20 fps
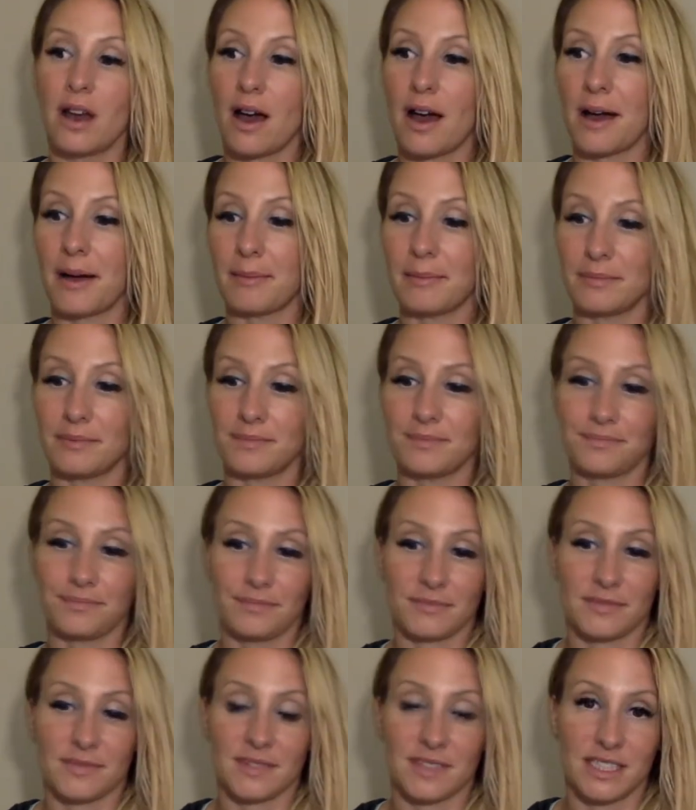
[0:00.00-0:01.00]
Um,
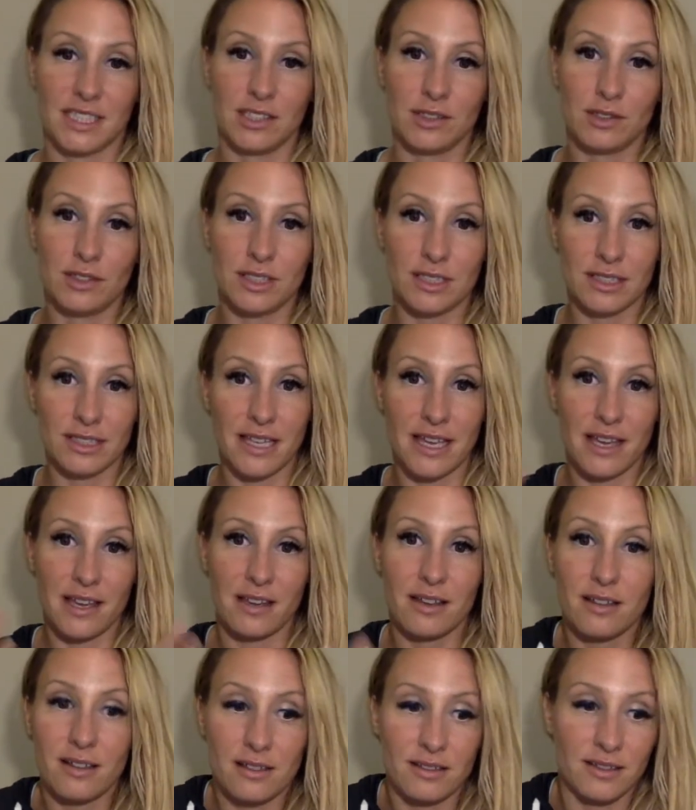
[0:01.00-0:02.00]
can you just
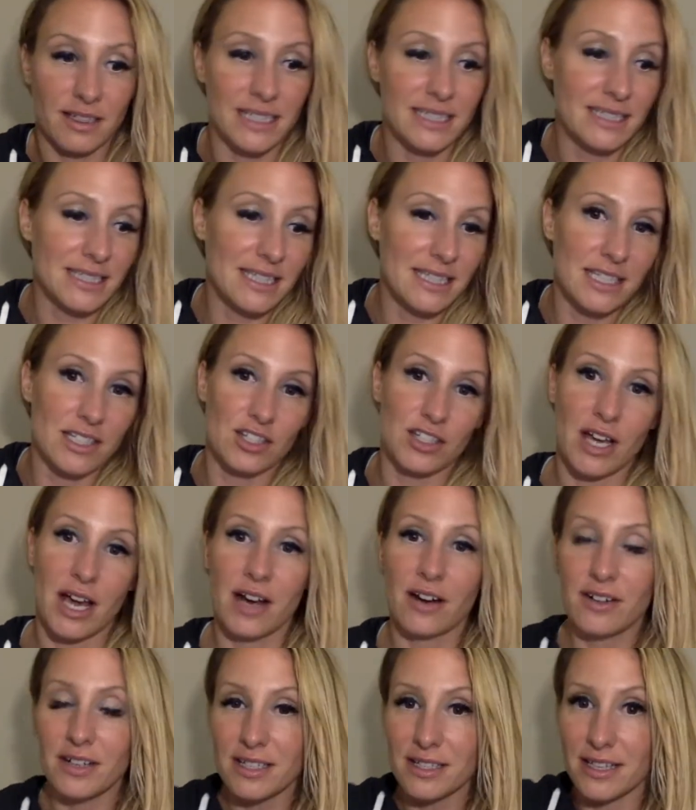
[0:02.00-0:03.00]
like cleanse these
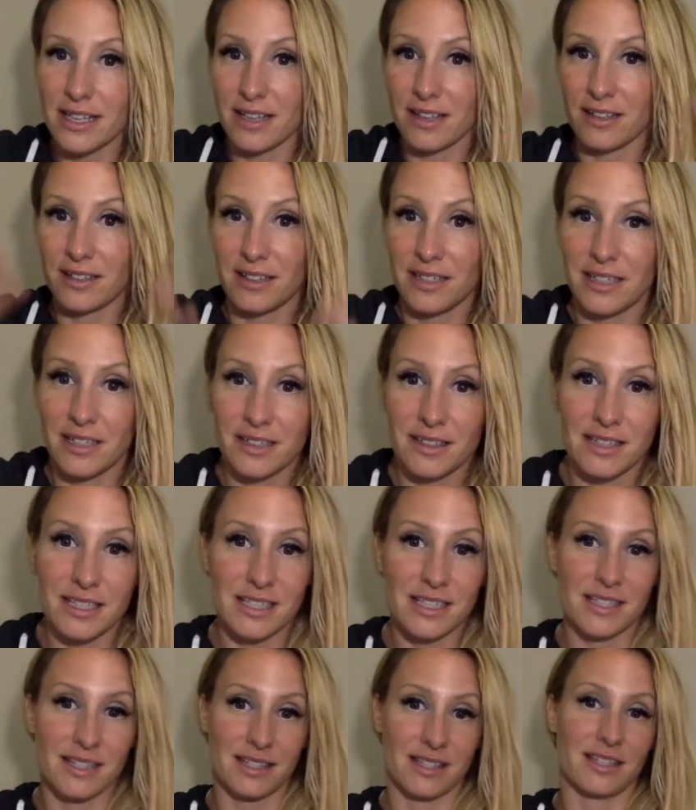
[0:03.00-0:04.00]
chakras, like clear
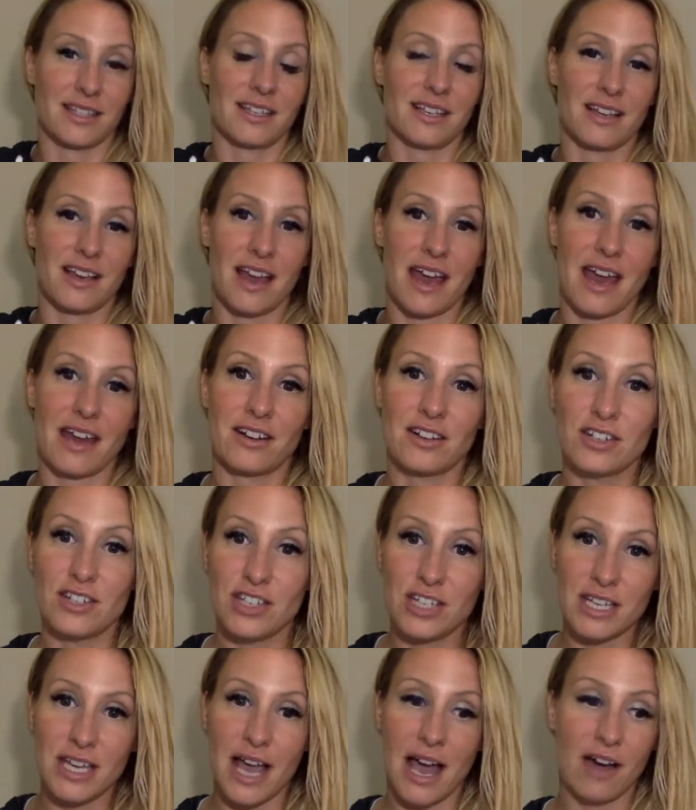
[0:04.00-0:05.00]
this
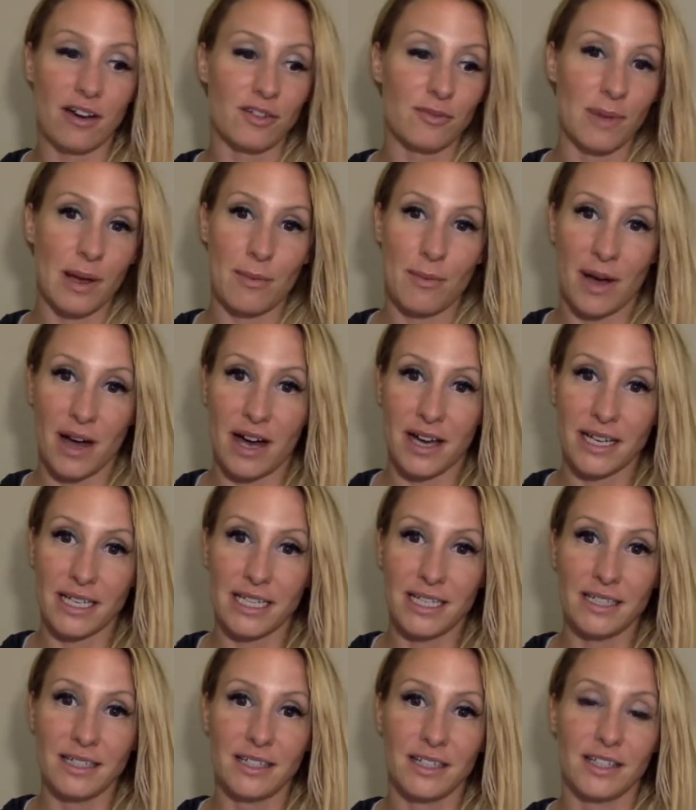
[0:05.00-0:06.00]
energy out of my
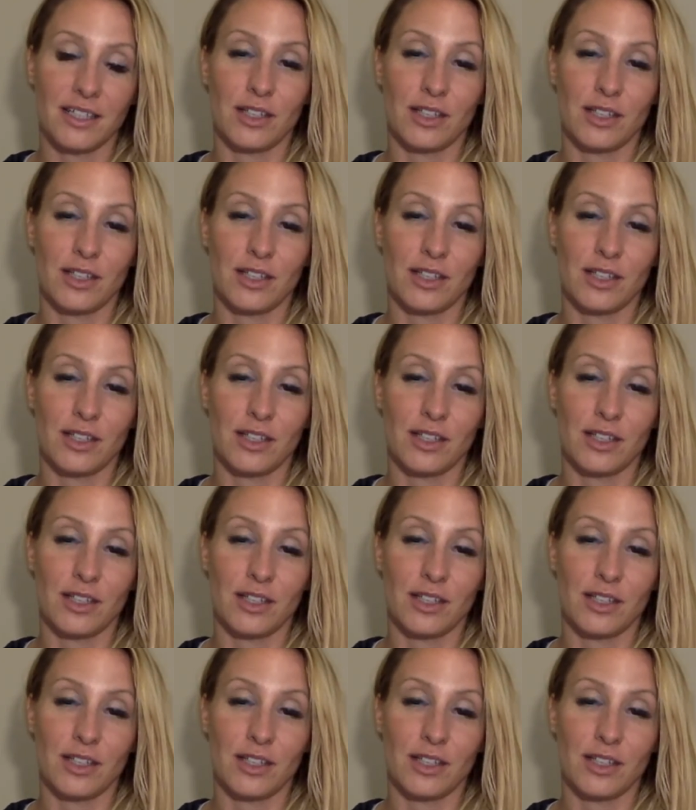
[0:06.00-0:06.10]
body?